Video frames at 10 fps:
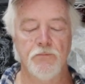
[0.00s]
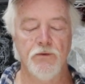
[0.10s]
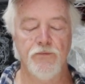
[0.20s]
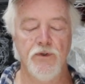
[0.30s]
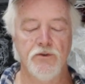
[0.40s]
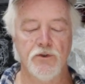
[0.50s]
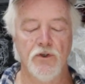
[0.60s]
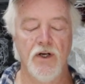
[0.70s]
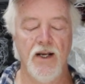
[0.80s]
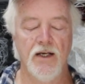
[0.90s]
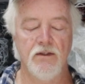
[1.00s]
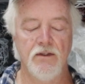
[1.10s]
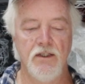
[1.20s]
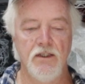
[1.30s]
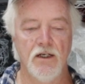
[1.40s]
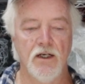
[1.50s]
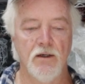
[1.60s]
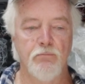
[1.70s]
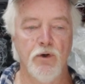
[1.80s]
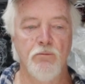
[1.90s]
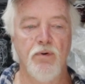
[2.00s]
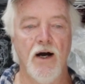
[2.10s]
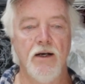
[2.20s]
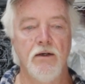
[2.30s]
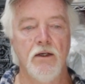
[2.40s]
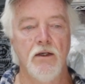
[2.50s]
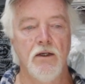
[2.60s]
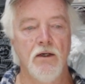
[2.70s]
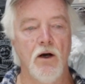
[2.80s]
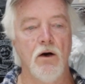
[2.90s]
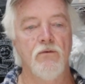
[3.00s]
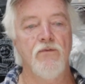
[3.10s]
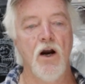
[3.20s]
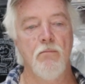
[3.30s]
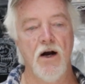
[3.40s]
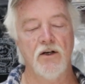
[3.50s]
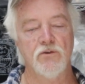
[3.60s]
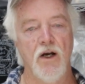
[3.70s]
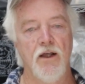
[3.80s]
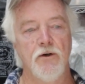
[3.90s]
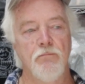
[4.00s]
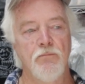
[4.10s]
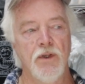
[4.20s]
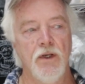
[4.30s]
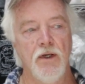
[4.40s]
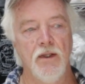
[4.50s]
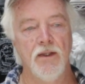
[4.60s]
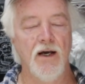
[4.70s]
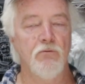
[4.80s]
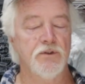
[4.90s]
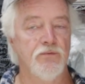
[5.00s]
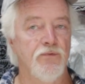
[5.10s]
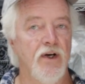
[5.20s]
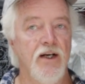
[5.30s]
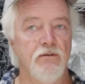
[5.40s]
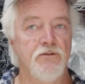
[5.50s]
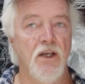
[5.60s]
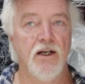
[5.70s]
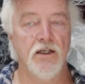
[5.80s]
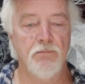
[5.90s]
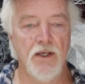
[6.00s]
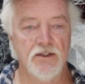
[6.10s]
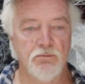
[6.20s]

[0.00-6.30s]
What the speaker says: diffuser and the burn pot, or firebox rather. I was afraid of taking up that